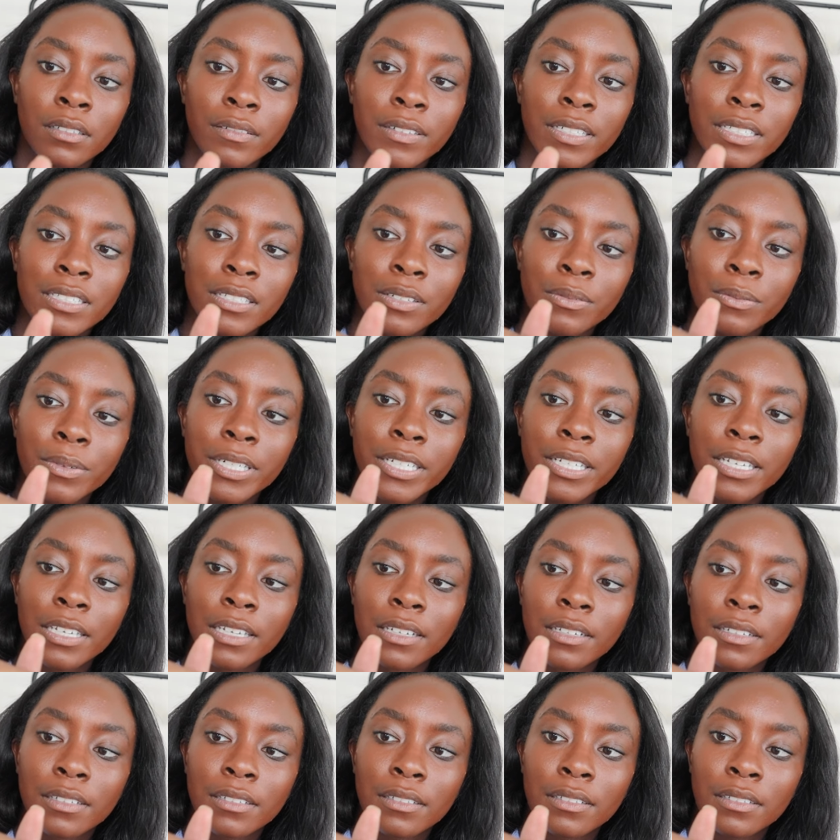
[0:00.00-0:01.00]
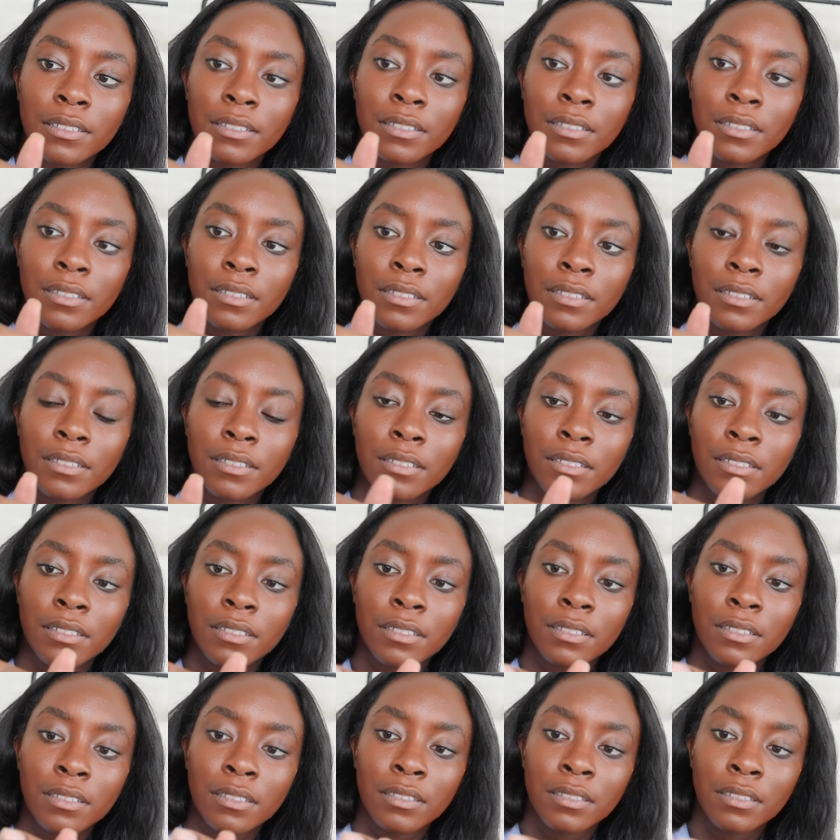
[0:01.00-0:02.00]
Why isn't it working?
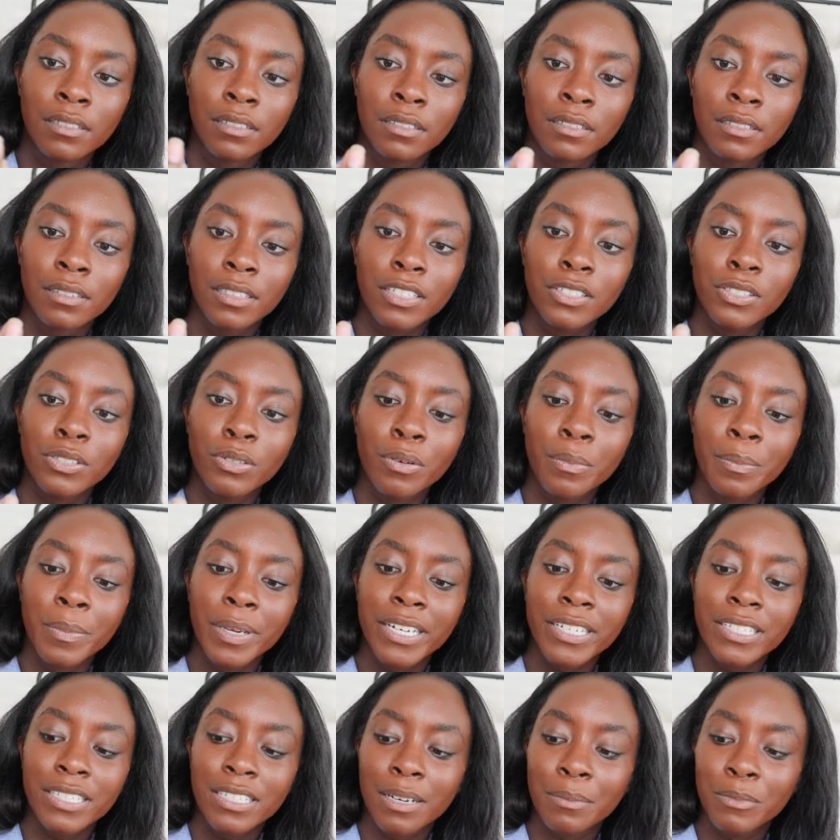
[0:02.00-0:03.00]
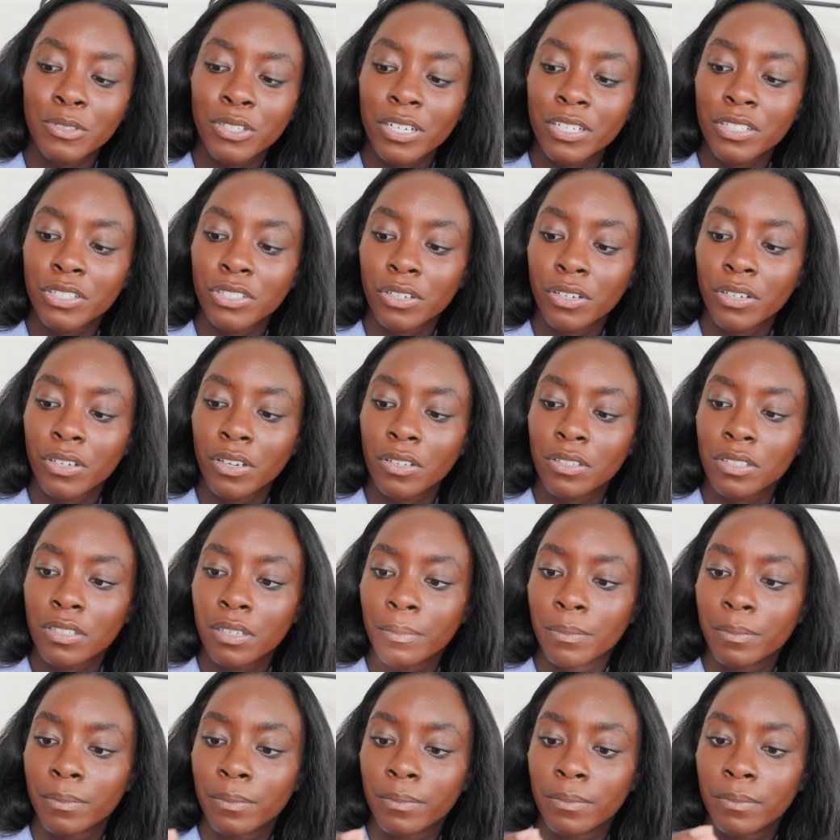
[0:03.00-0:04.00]
That's so embarrassing. I'm trying to show y'all
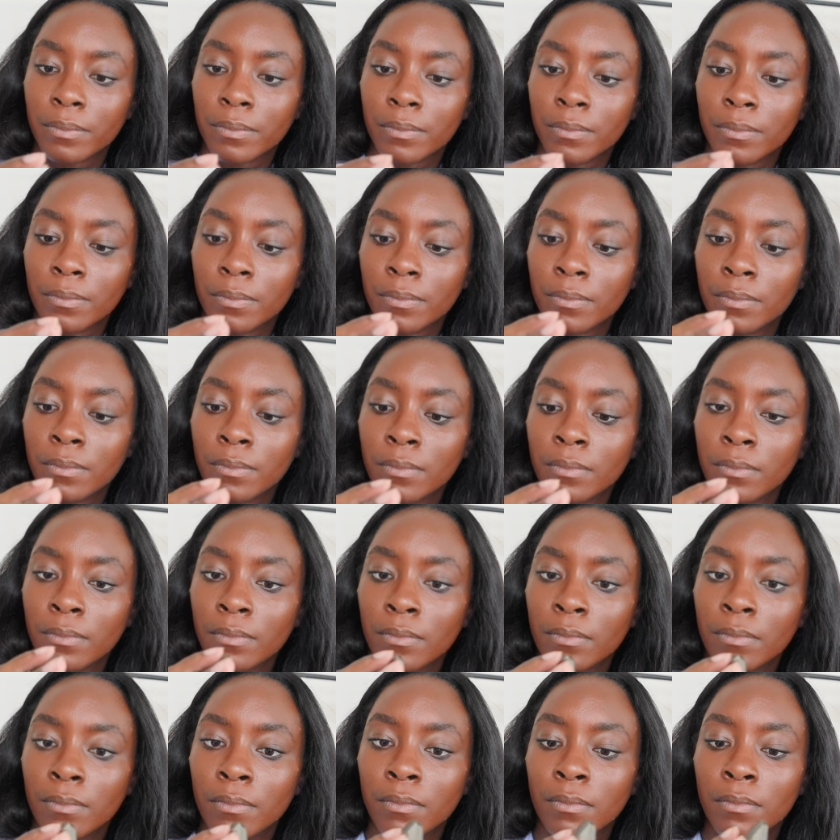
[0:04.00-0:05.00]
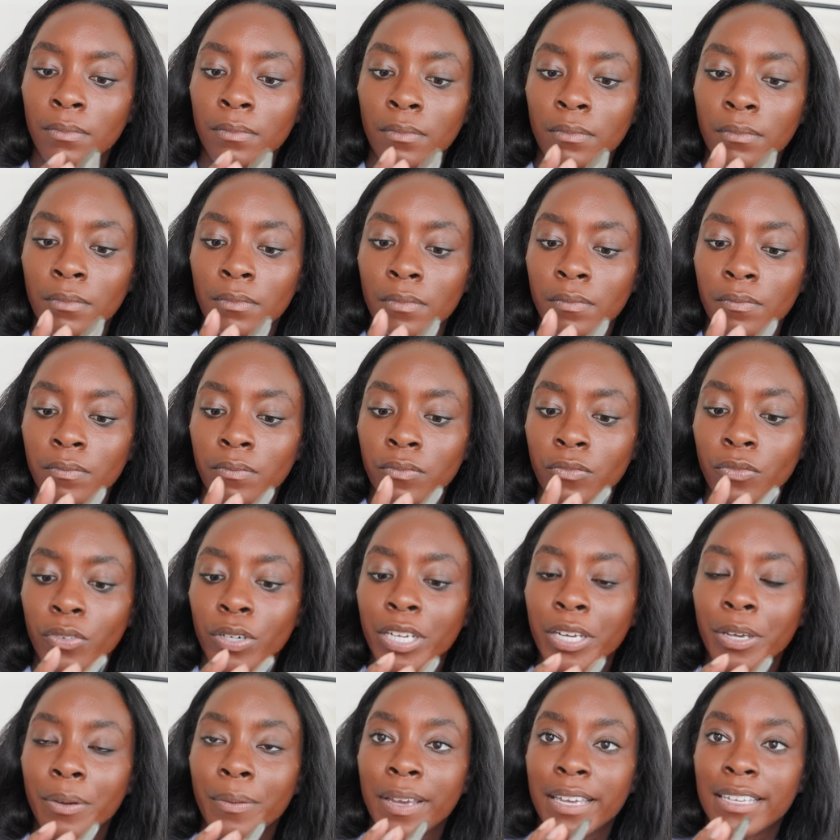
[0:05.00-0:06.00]
something. Well,
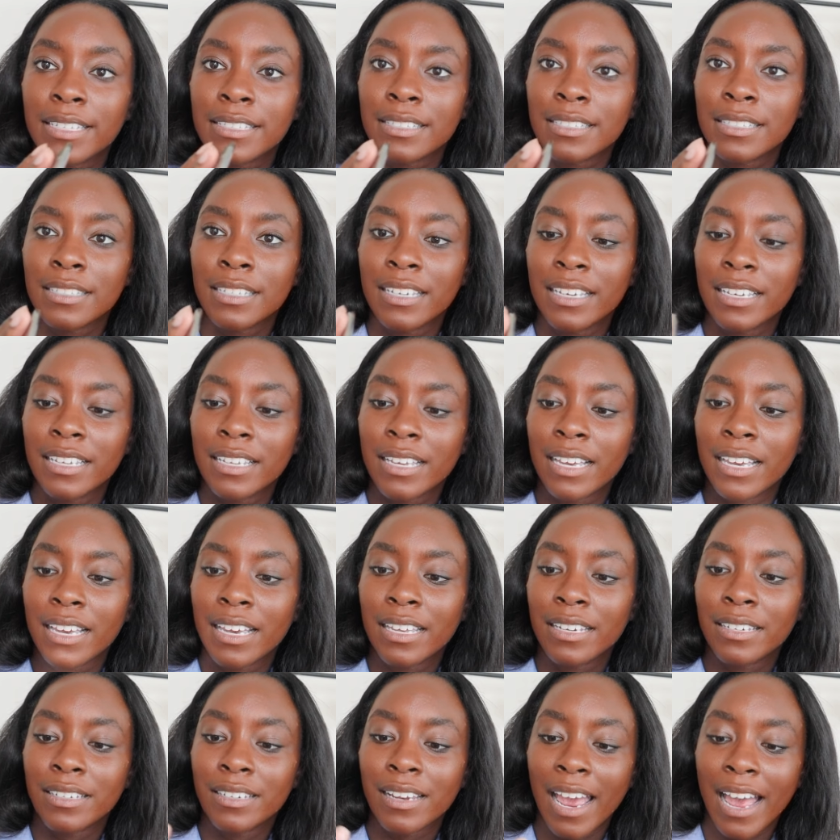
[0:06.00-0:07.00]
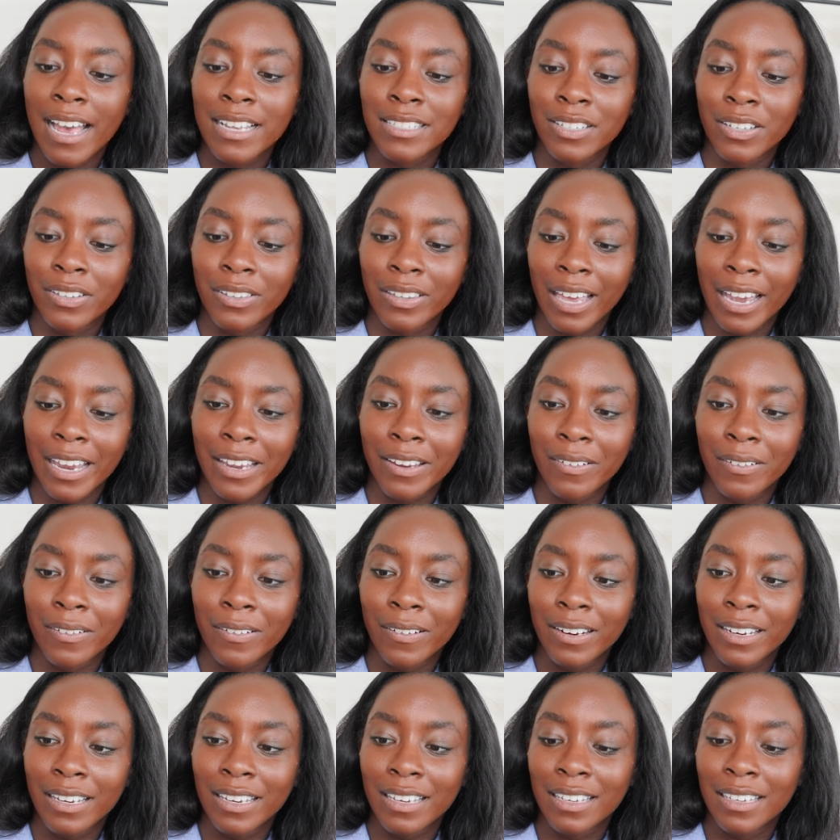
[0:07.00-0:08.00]
anyways, it, it has a light
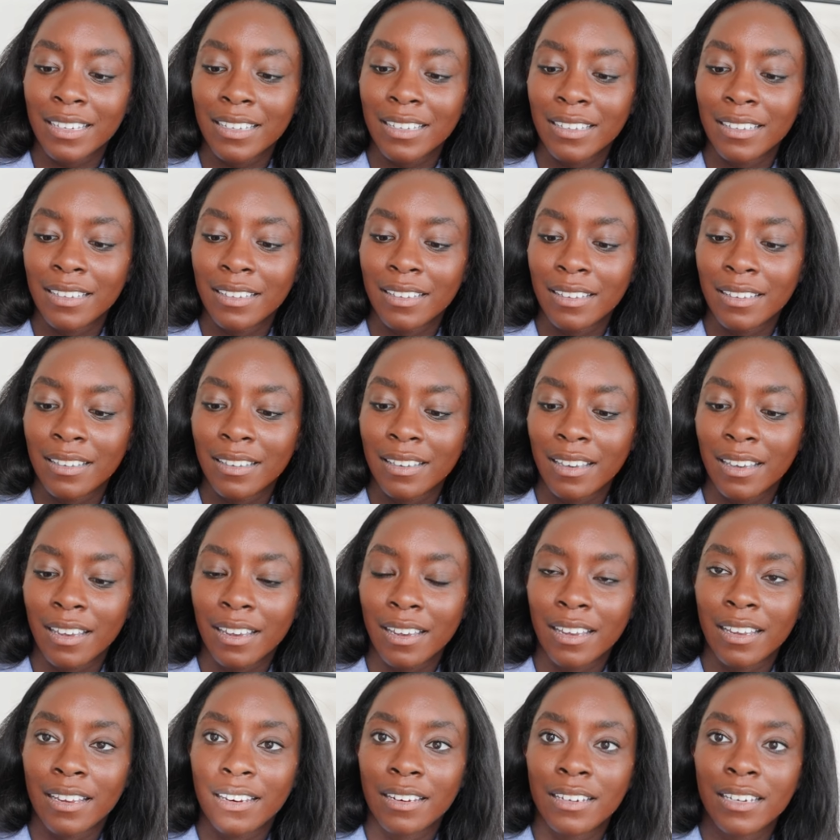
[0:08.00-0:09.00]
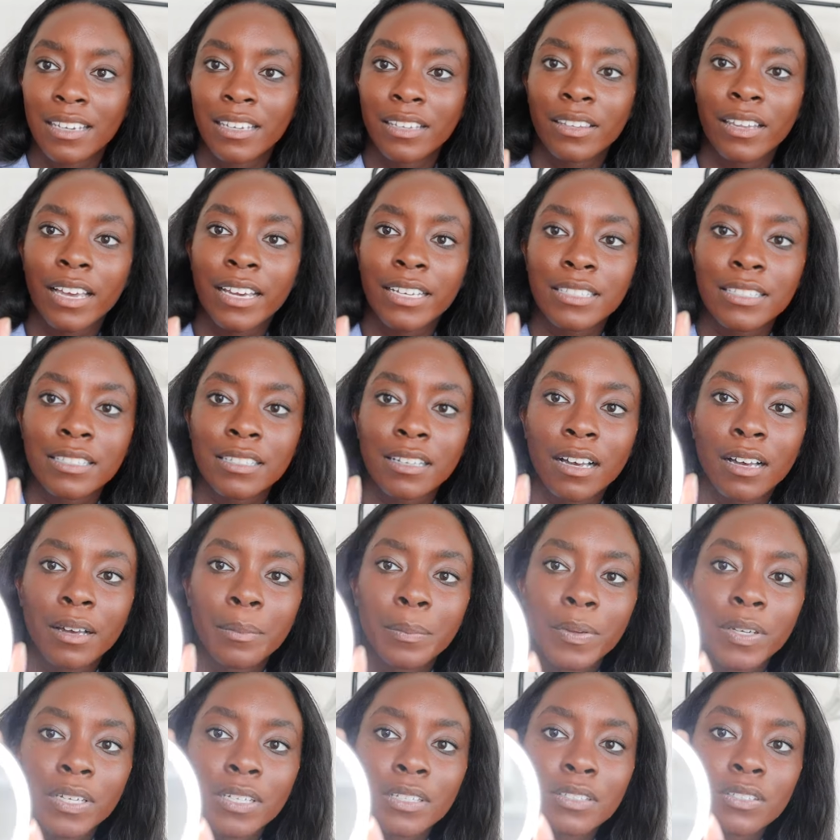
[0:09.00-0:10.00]
on it and it lights
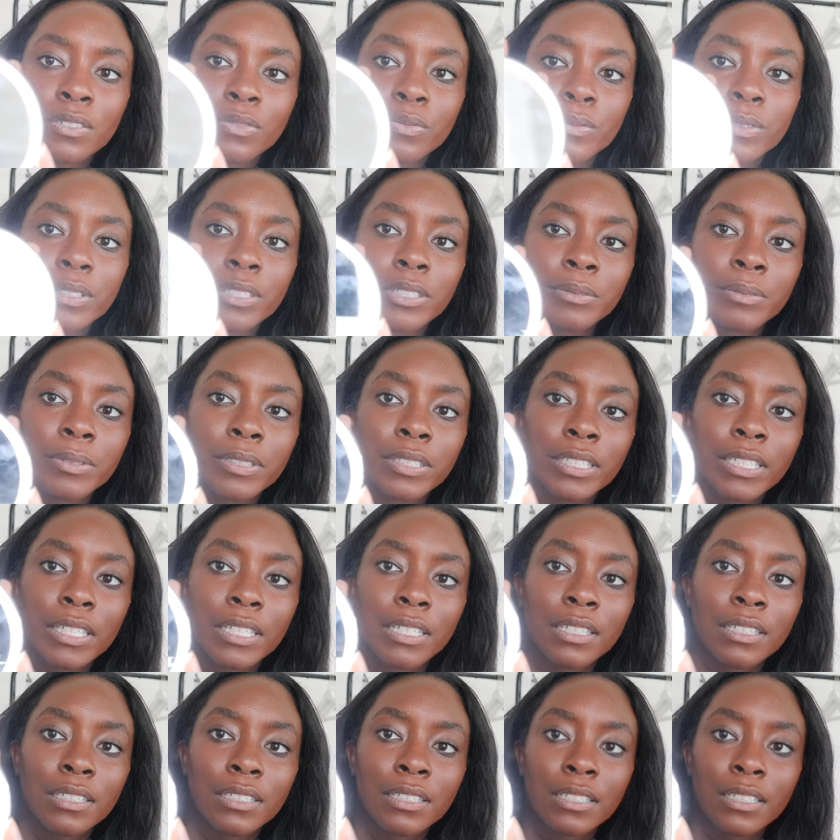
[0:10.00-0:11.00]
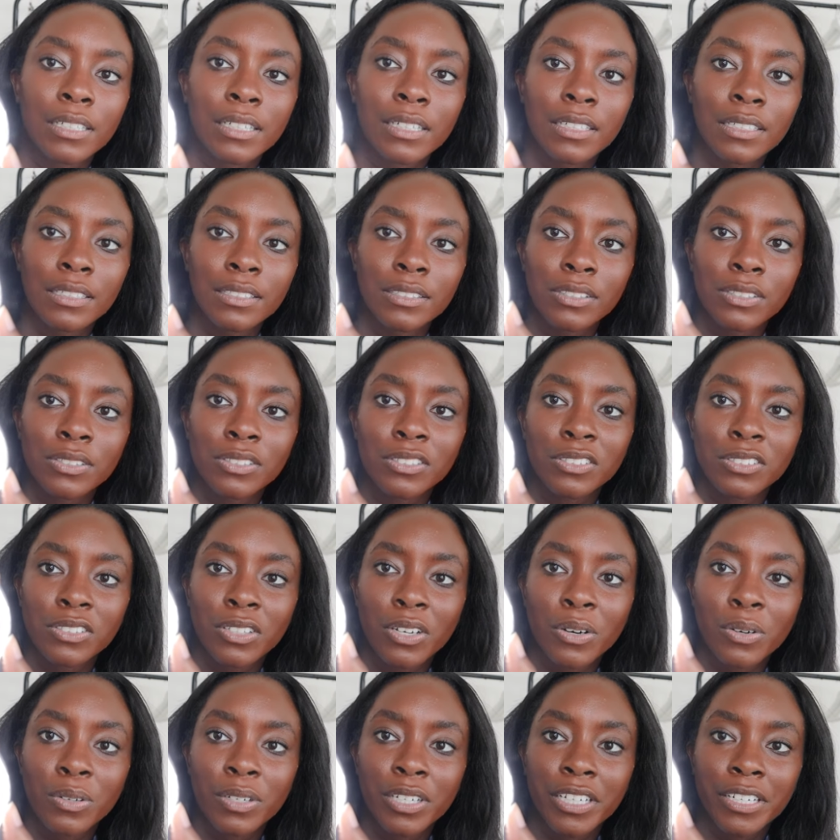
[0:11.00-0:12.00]
up and it's really, really good. And it's
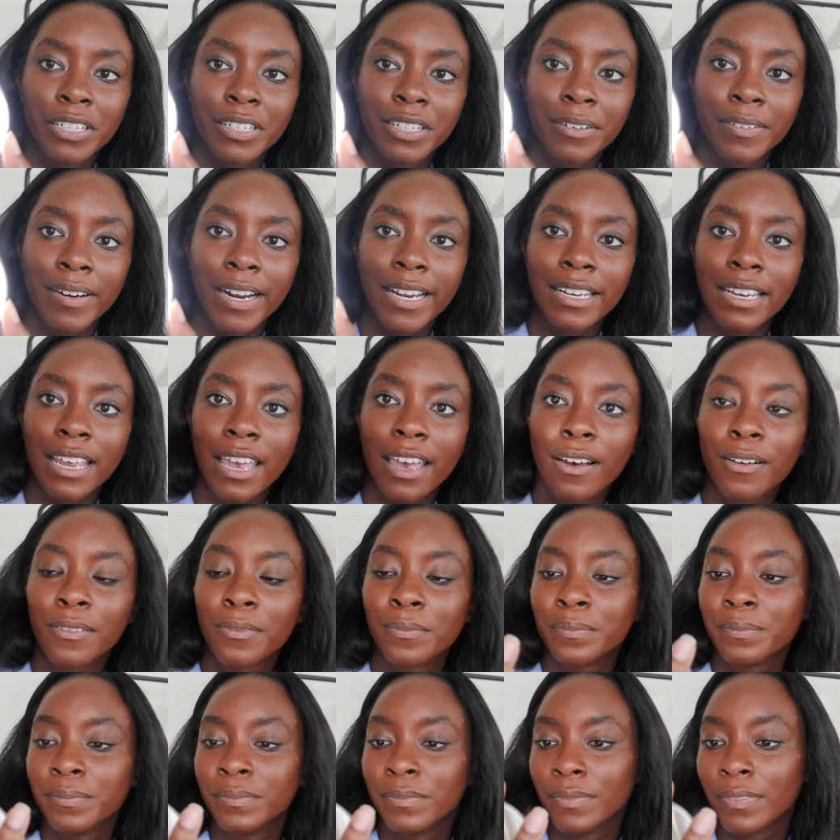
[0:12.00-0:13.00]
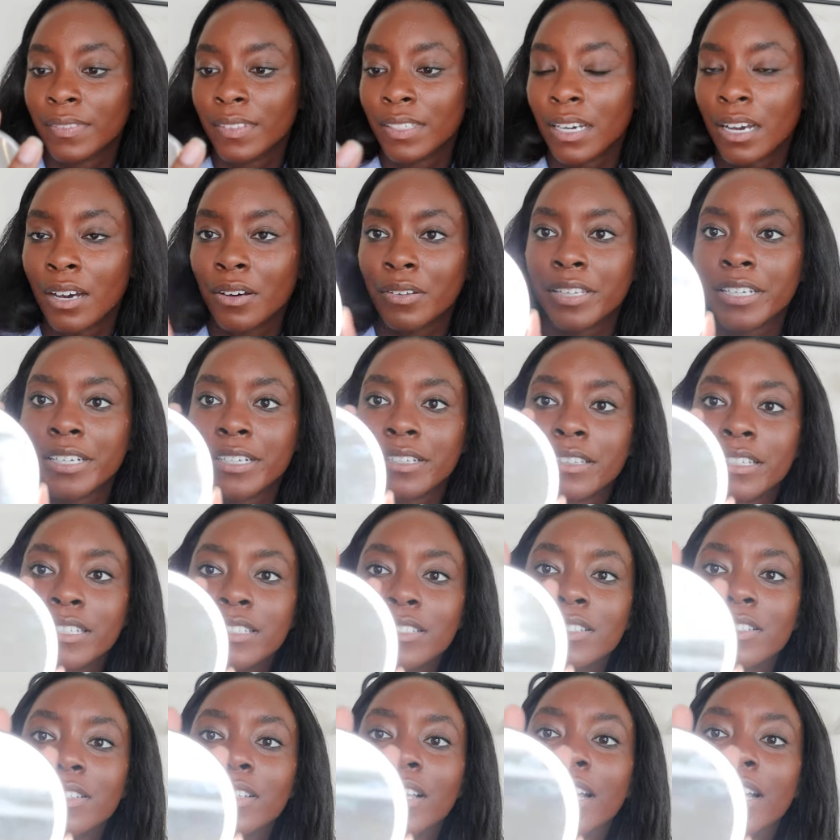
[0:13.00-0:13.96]
so dirty right now. Oh, there, there's